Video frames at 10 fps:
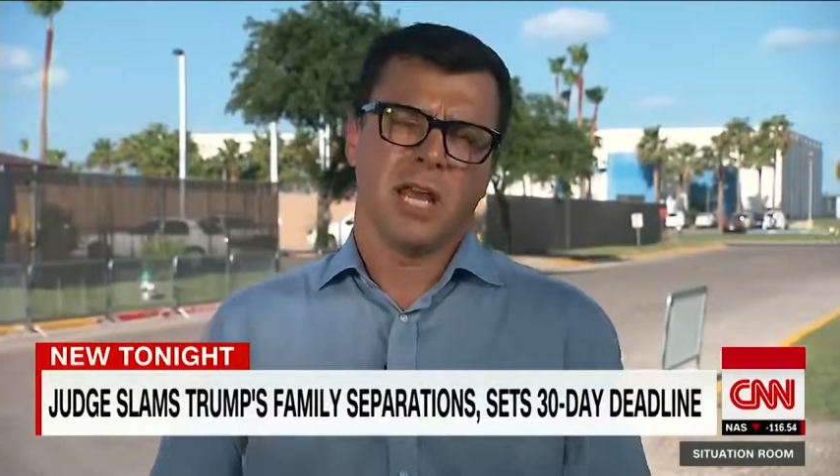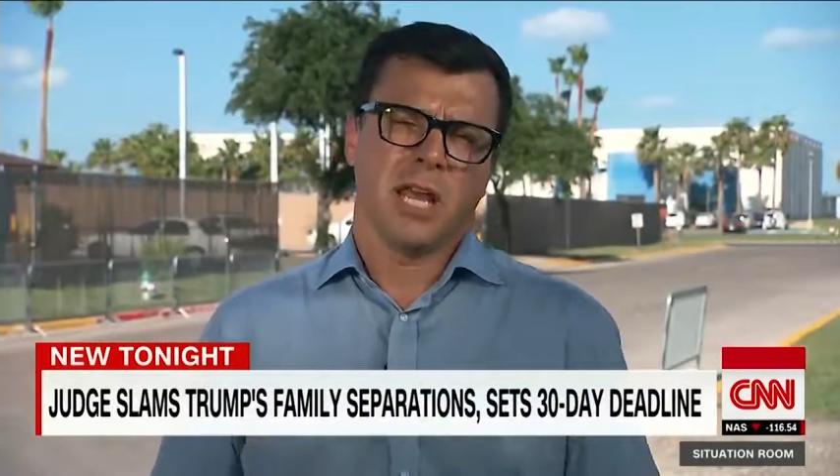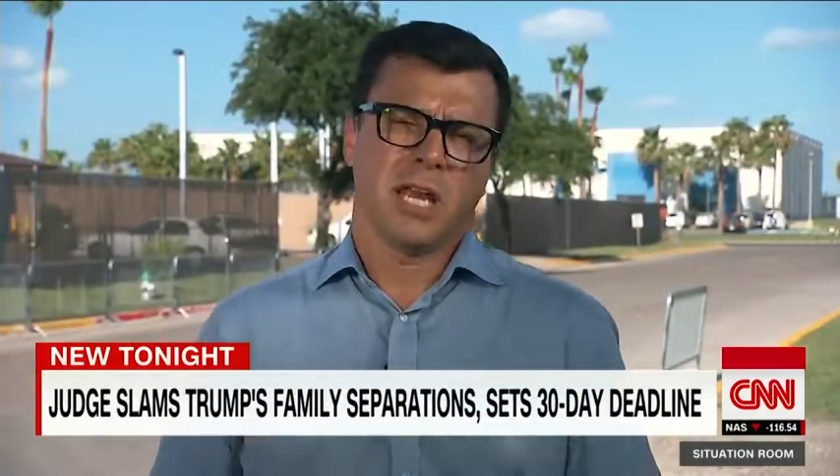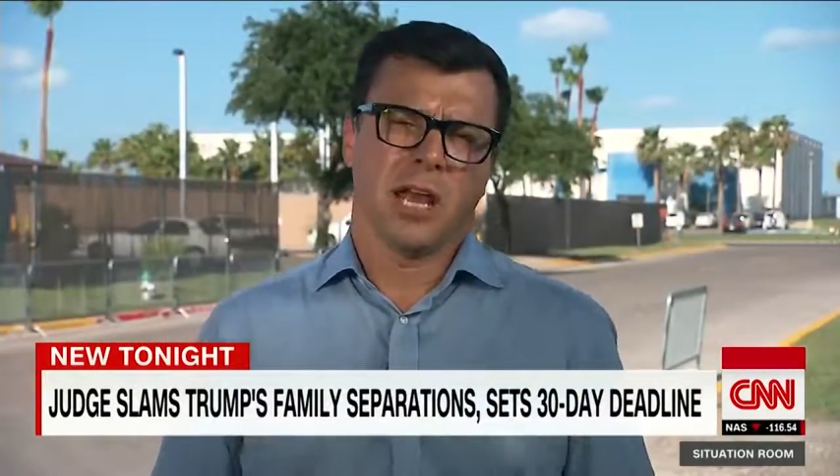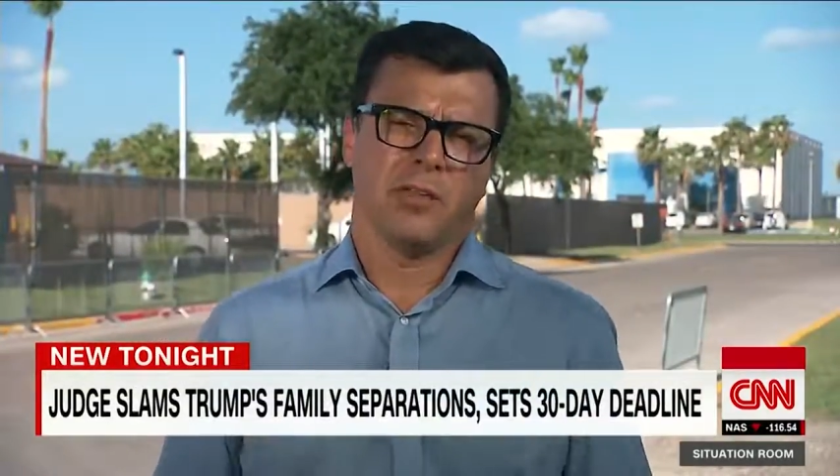
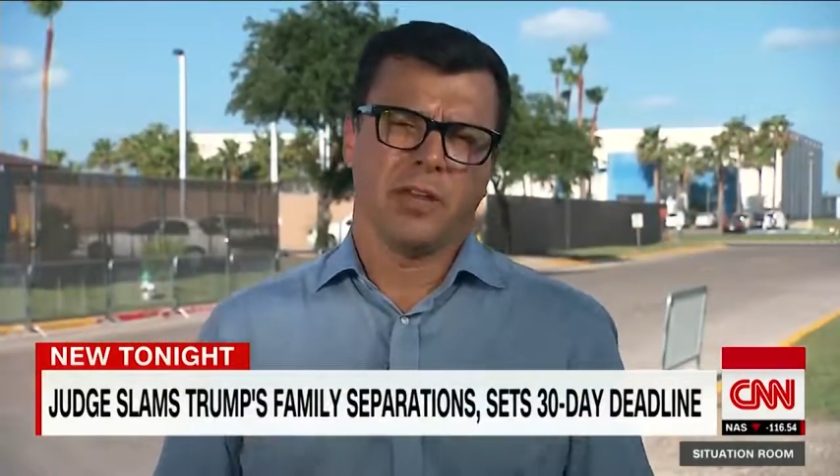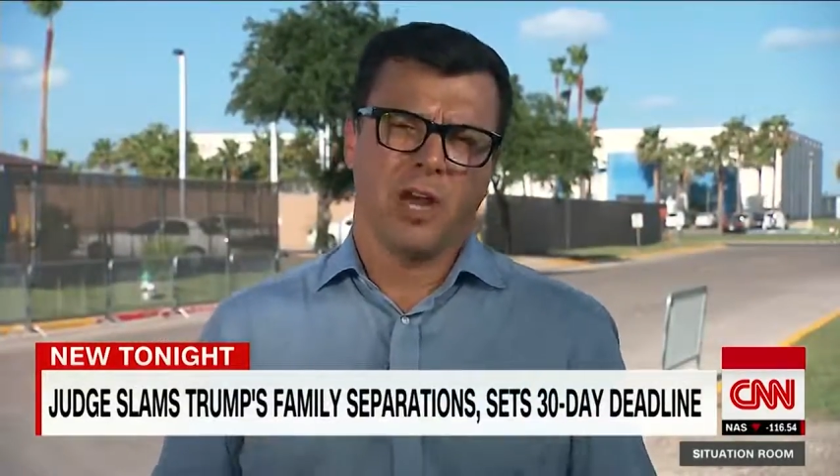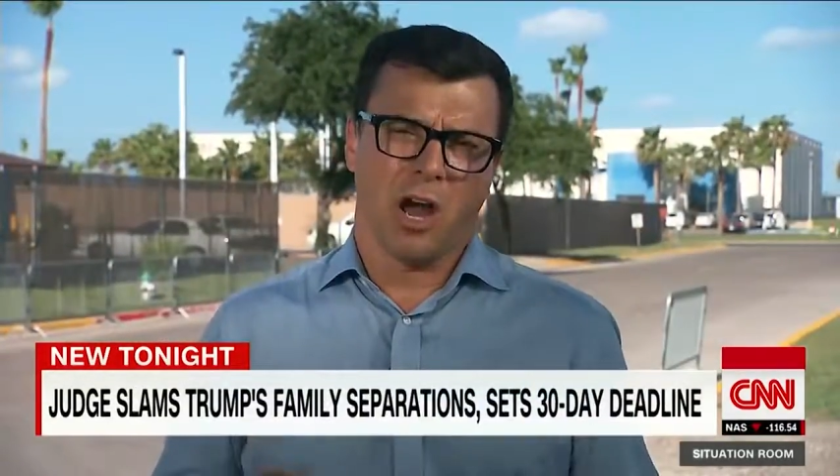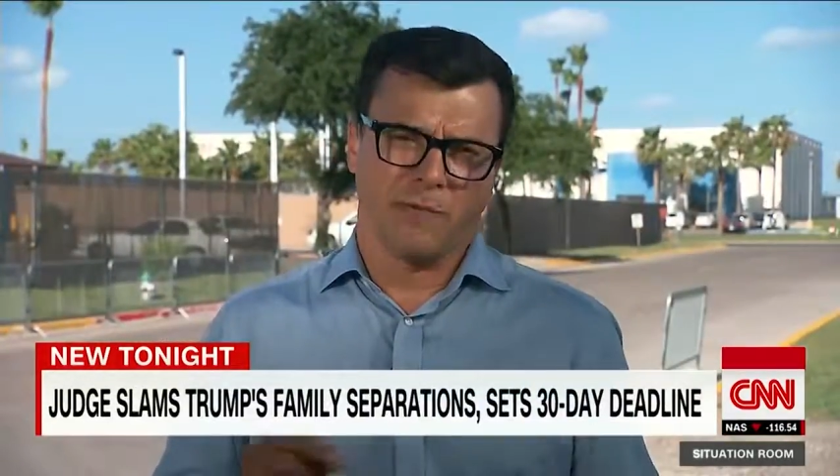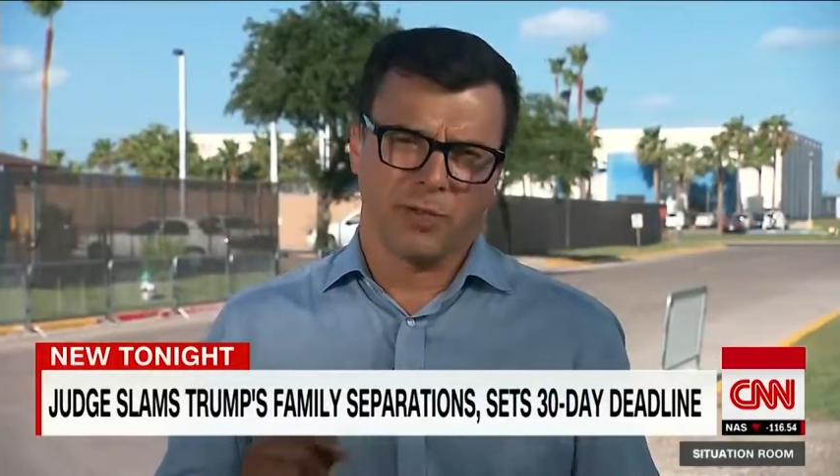Now, the
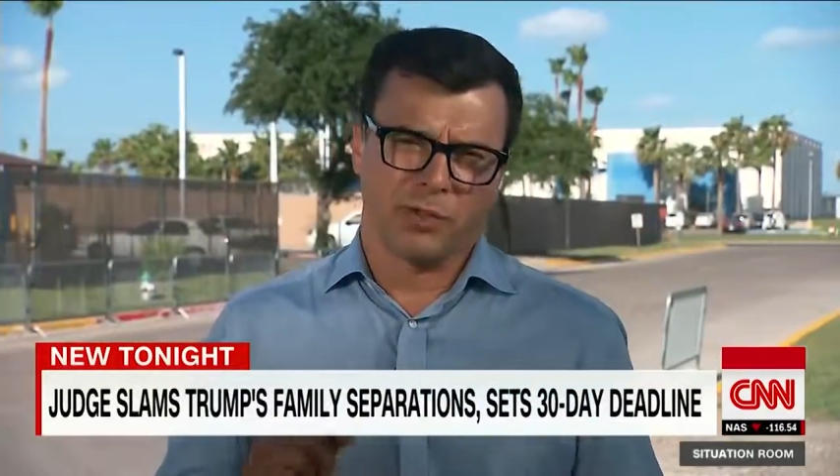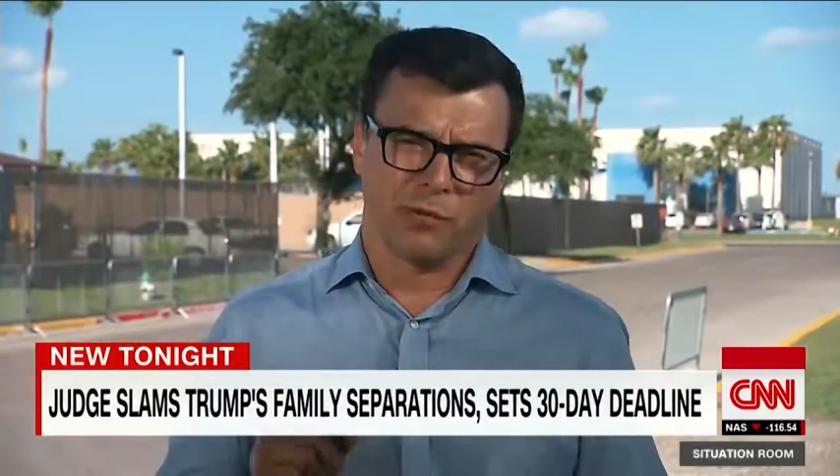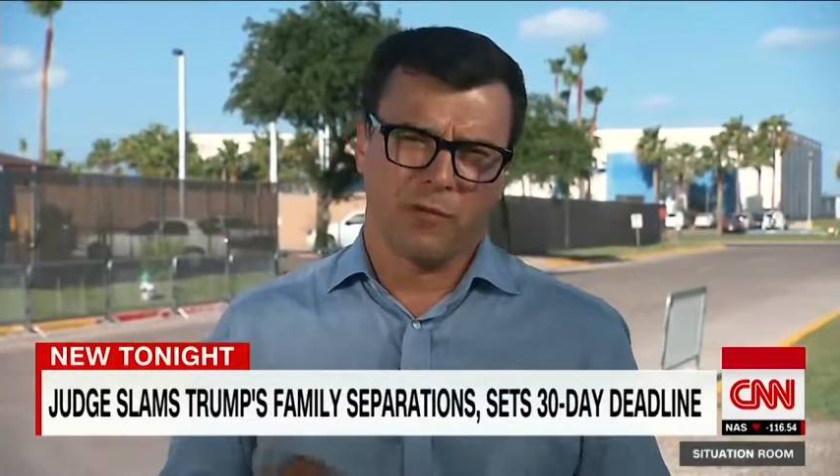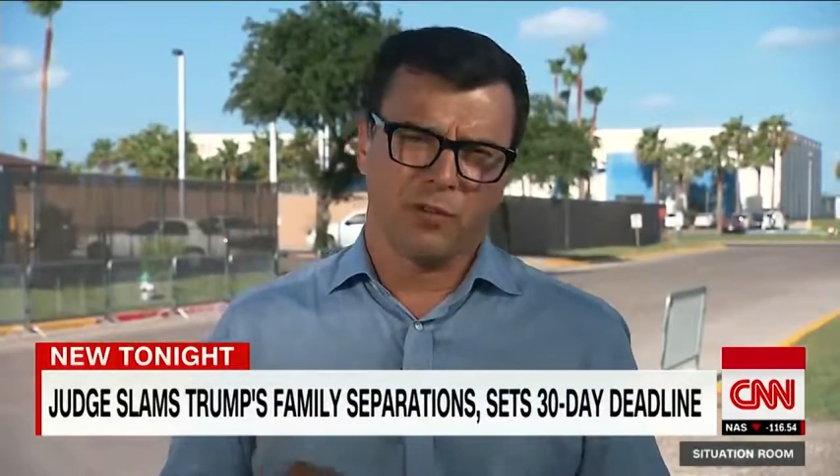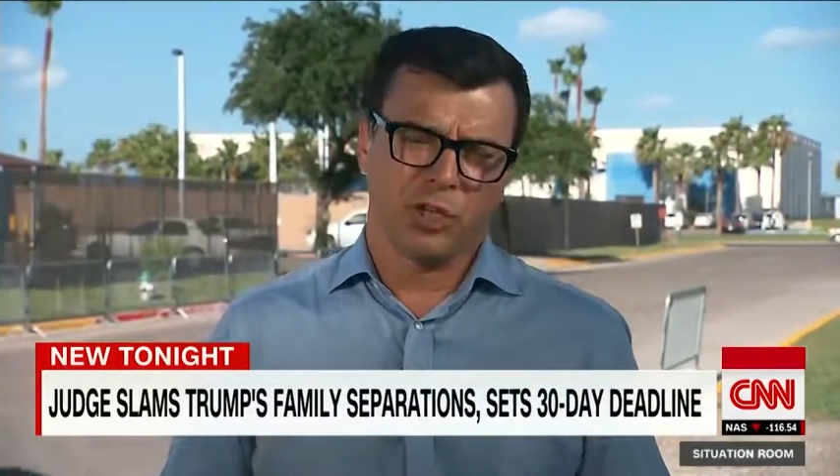Office of
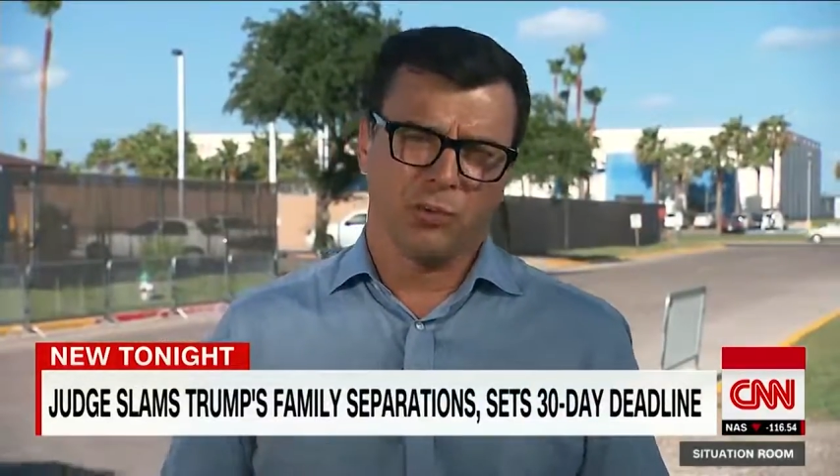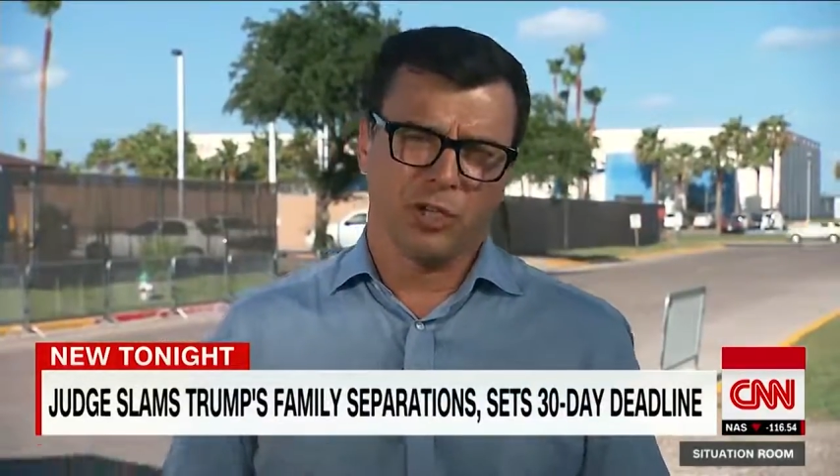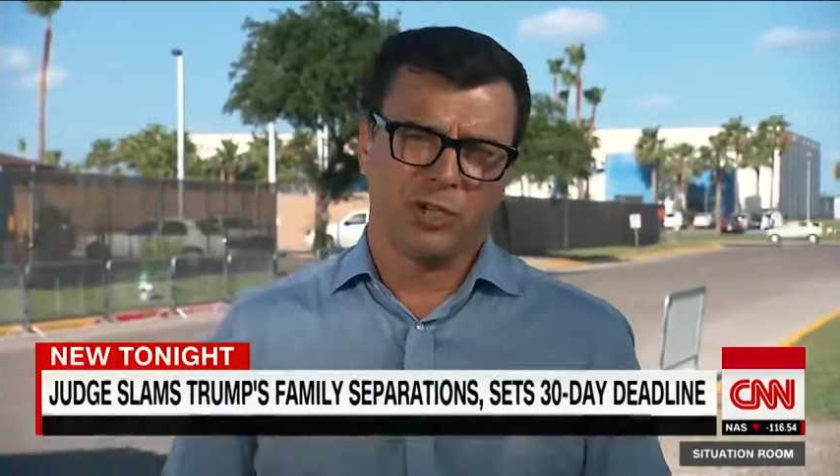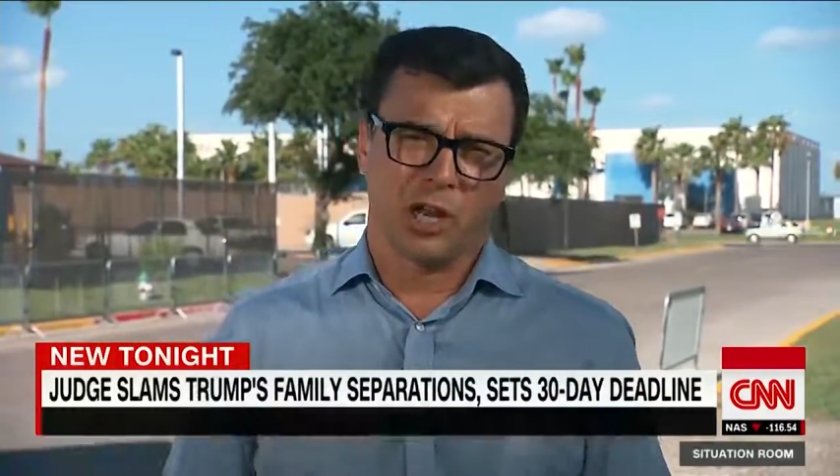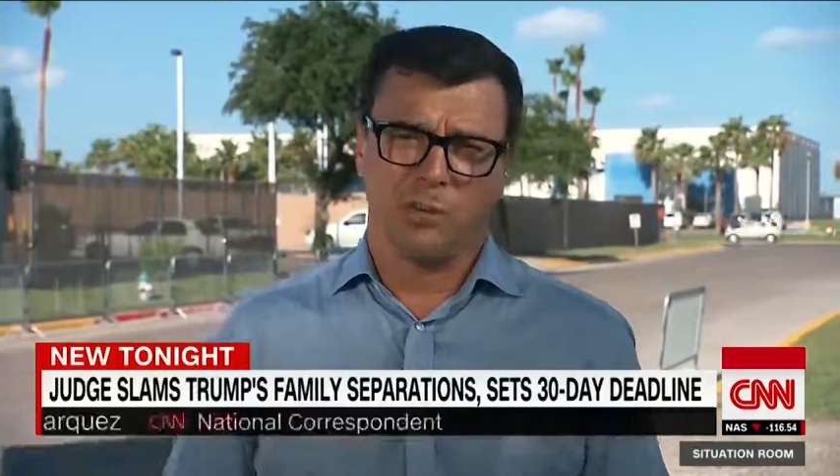Refugee
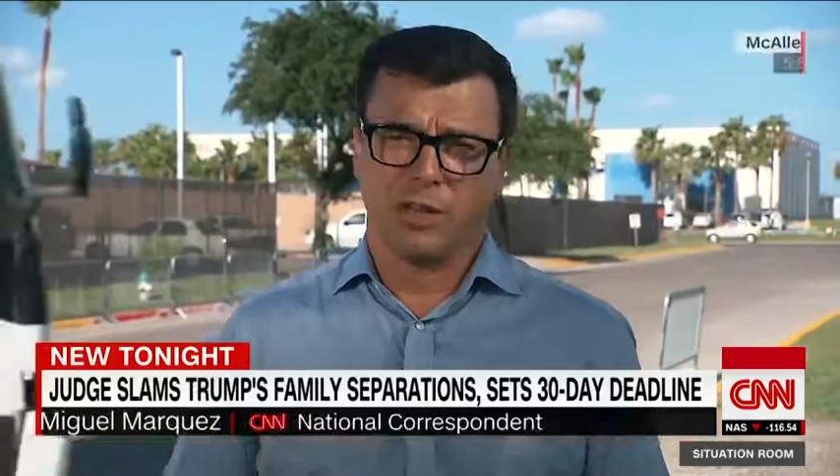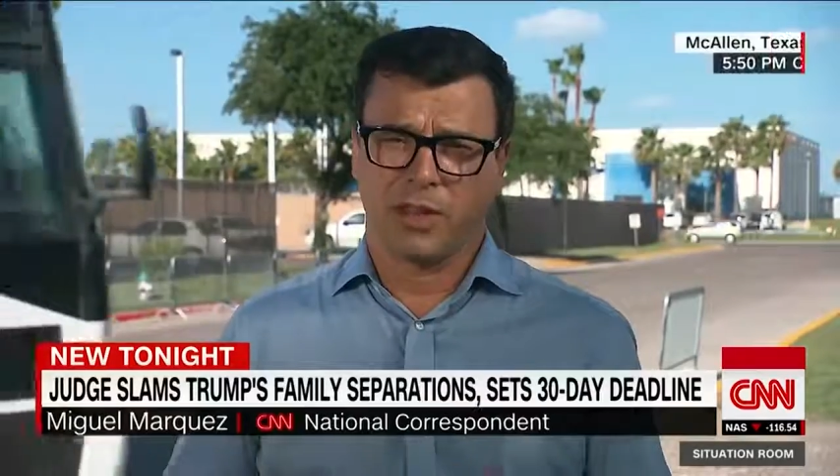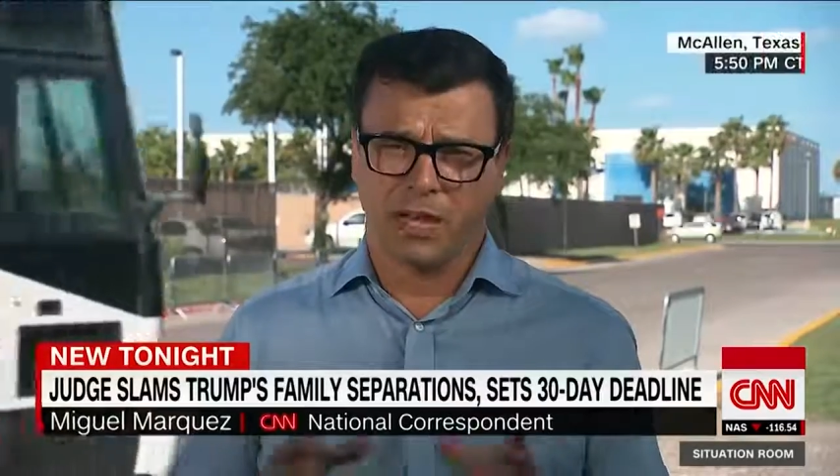Resettlement